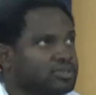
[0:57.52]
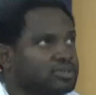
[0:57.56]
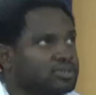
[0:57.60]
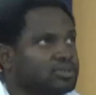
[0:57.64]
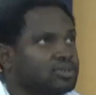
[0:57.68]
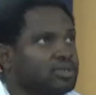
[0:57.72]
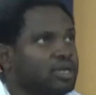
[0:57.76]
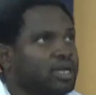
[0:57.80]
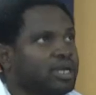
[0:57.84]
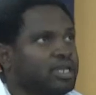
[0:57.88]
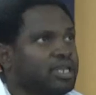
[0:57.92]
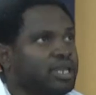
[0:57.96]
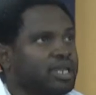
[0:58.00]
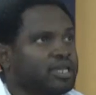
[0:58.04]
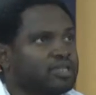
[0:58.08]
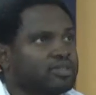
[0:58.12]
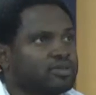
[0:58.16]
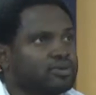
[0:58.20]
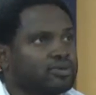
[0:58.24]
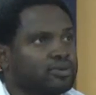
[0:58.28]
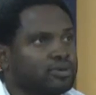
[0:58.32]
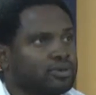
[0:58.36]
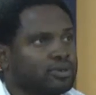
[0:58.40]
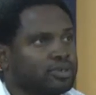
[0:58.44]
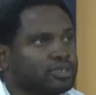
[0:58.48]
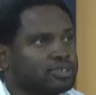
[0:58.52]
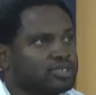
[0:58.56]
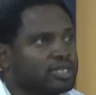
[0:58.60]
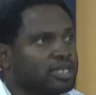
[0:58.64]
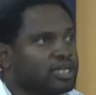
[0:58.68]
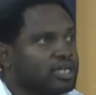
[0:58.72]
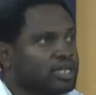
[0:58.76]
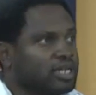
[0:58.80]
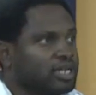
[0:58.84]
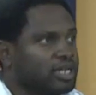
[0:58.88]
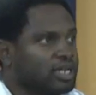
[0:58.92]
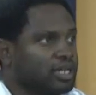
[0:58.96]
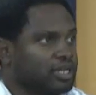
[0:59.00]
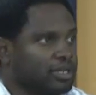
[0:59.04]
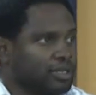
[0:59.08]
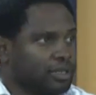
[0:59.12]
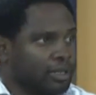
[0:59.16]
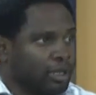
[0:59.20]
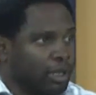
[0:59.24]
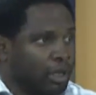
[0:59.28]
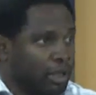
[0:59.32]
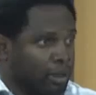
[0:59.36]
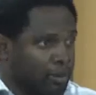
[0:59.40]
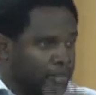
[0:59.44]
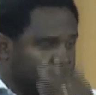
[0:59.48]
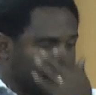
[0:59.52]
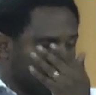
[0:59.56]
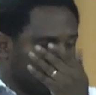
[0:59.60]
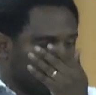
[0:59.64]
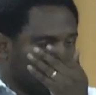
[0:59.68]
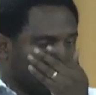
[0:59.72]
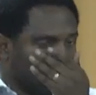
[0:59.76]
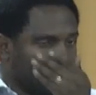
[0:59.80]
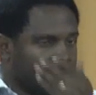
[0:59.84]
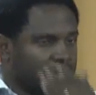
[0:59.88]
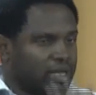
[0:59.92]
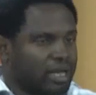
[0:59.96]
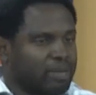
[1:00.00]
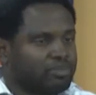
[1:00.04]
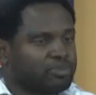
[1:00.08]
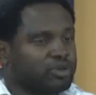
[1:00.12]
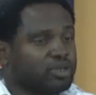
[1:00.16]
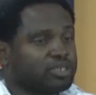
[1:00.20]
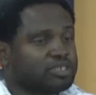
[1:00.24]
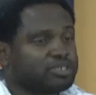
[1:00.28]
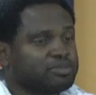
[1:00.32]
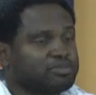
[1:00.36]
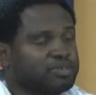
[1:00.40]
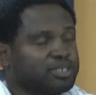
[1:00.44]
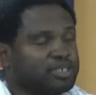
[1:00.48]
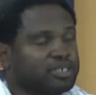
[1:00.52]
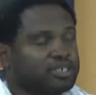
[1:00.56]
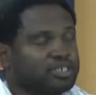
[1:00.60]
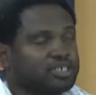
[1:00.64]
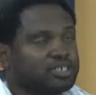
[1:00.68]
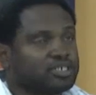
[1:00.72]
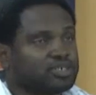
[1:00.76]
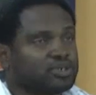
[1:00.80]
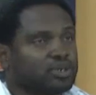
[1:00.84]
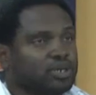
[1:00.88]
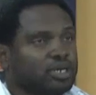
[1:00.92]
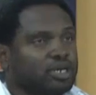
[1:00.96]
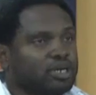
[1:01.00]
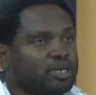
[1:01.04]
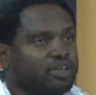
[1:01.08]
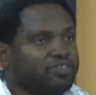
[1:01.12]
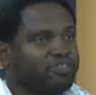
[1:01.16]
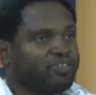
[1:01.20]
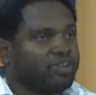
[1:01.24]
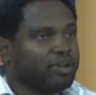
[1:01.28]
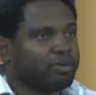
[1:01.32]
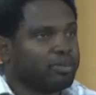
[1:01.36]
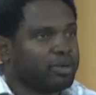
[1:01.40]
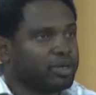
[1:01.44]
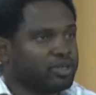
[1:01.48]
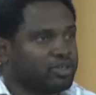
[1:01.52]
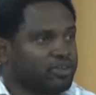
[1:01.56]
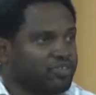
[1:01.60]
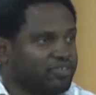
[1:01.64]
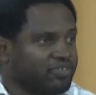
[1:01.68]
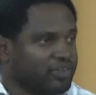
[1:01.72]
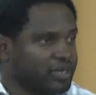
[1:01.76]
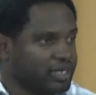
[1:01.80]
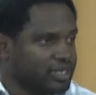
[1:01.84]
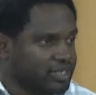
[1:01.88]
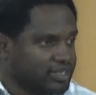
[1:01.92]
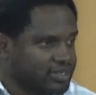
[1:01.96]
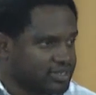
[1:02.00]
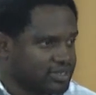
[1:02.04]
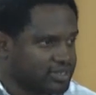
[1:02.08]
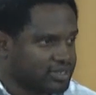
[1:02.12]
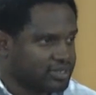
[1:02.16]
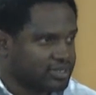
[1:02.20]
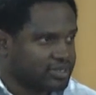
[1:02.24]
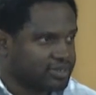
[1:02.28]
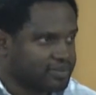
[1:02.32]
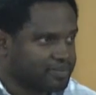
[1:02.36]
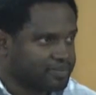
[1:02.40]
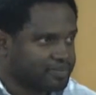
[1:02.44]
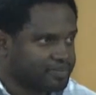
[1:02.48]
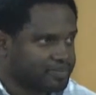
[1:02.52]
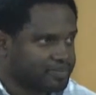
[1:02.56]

So I like the chorus. I'm not immediately sure how I feel about your verse.